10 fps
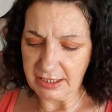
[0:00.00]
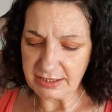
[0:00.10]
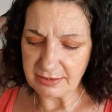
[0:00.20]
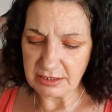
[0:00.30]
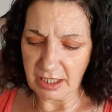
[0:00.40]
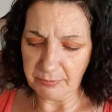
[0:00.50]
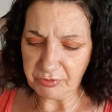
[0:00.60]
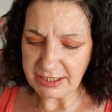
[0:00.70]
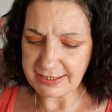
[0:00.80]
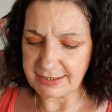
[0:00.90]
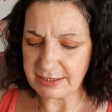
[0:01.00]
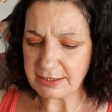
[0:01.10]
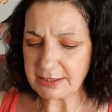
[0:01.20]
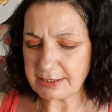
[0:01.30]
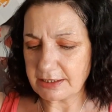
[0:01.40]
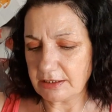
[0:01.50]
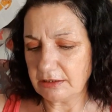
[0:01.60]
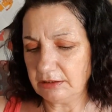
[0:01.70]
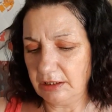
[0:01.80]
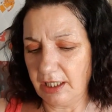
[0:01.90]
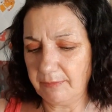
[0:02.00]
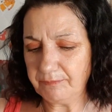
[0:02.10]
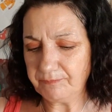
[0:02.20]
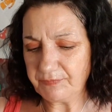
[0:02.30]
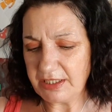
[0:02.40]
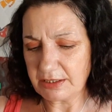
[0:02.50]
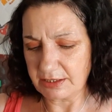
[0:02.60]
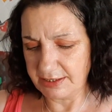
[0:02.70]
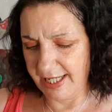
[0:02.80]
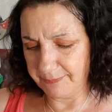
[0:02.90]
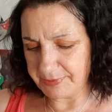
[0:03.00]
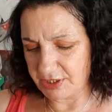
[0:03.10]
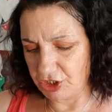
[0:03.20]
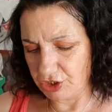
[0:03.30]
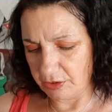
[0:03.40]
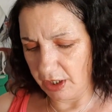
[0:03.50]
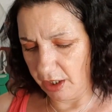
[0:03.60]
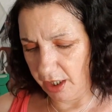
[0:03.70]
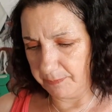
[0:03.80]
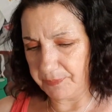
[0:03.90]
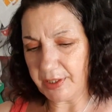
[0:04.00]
it's like press studs. Yeah, it snaps to do it up.